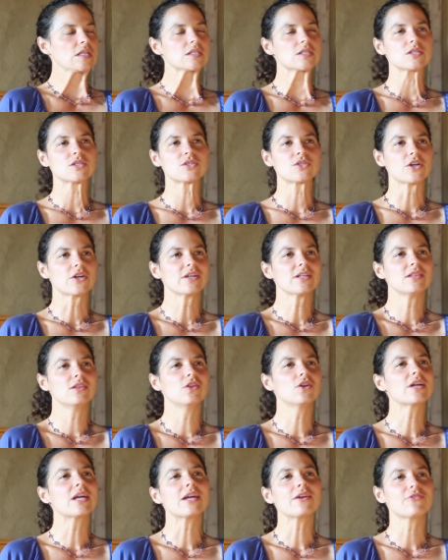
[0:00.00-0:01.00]
started
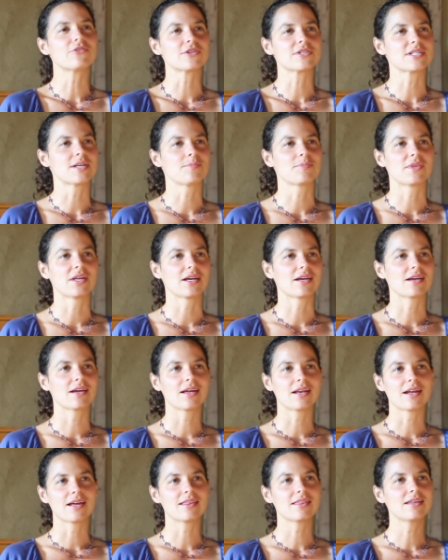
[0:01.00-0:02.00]
looking for something,
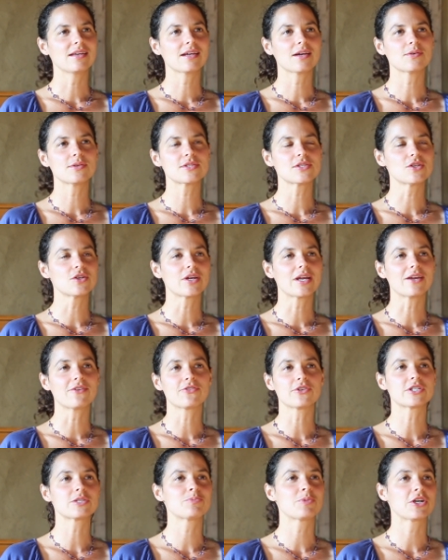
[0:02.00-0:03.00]
and I think I was looking
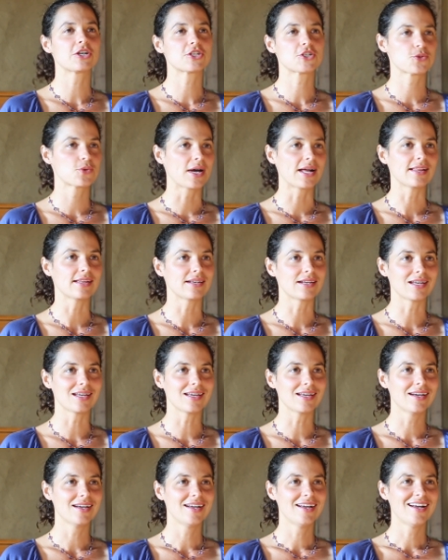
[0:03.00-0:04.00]
for
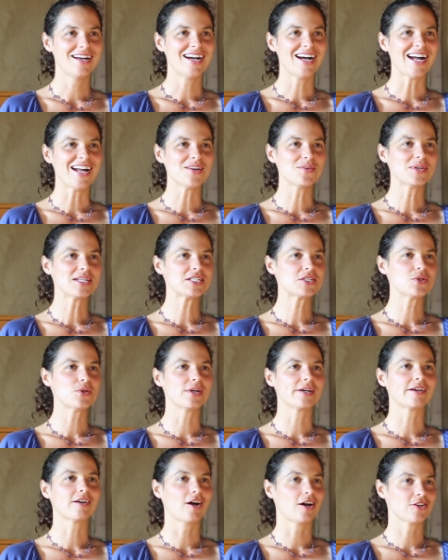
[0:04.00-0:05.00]
spirituality. I went to
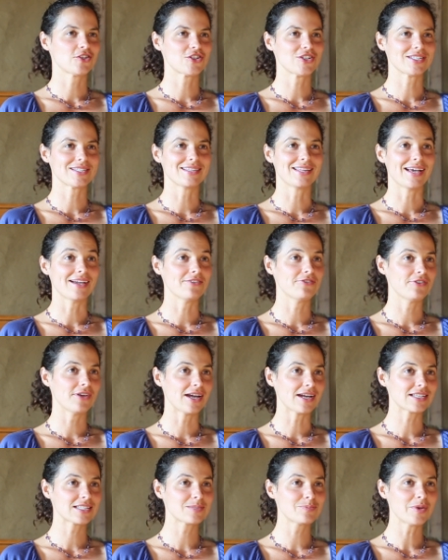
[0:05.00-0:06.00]
a conscious life
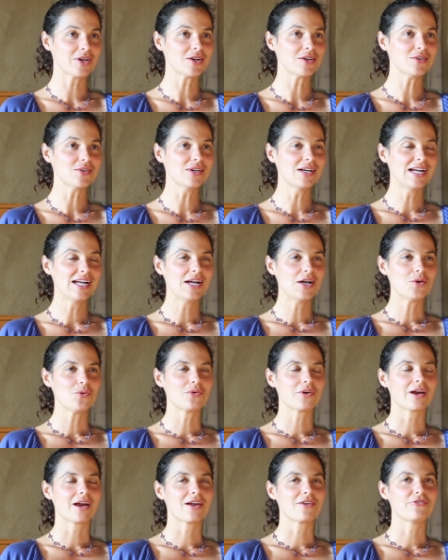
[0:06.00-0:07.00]
expo
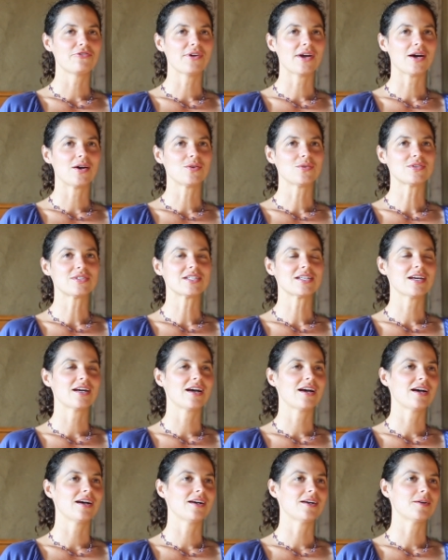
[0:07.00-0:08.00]
where I found
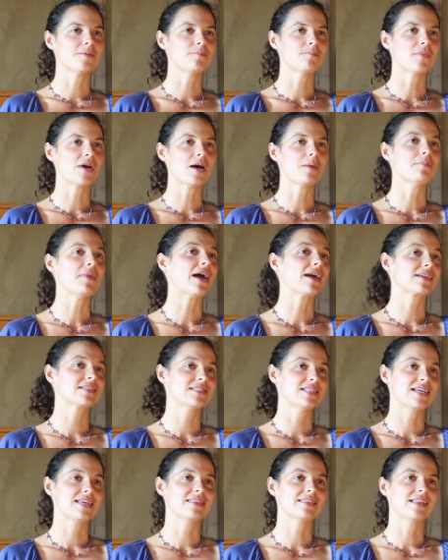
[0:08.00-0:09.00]
um, a
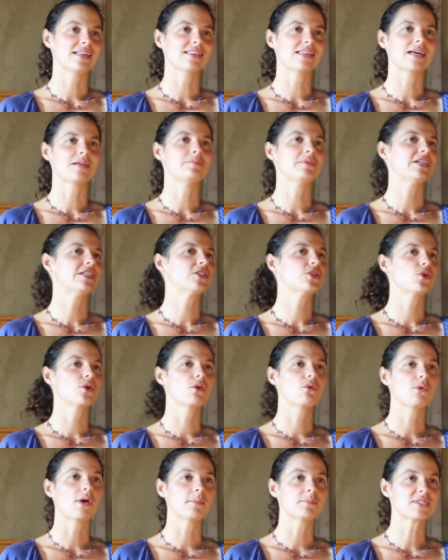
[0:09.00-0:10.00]
magazine that led me to
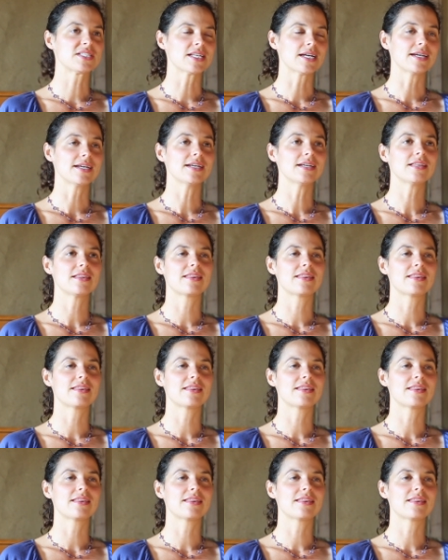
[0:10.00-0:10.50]
a website